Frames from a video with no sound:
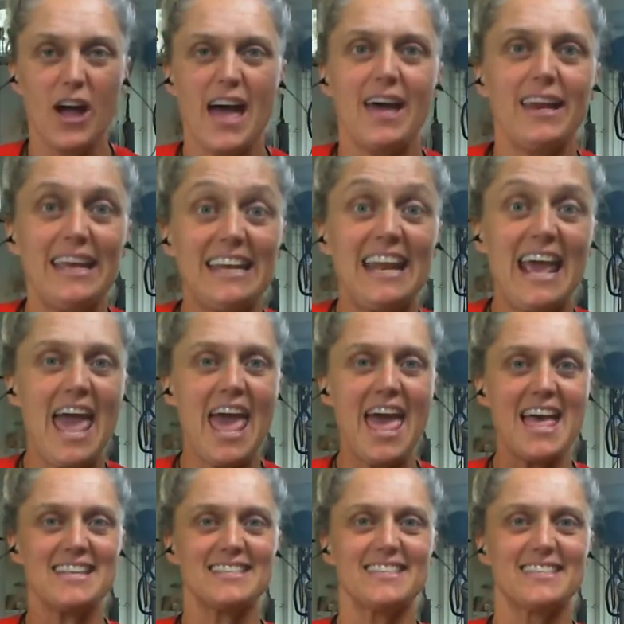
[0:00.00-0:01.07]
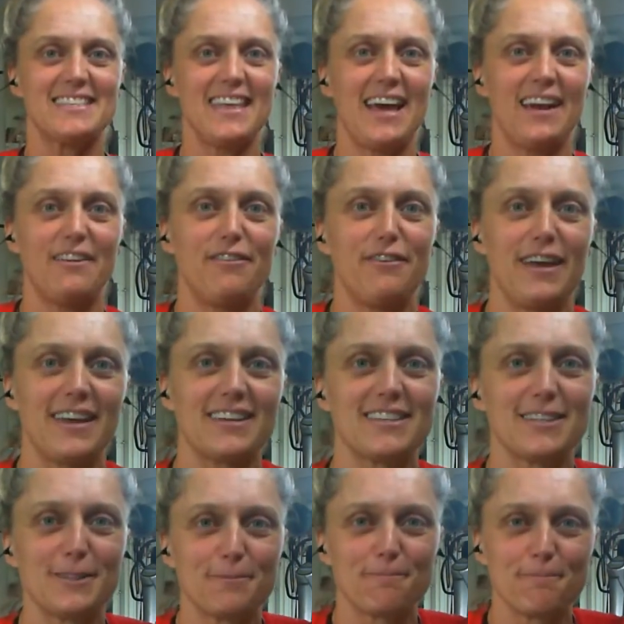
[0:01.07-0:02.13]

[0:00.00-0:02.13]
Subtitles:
or how to enhance that effect.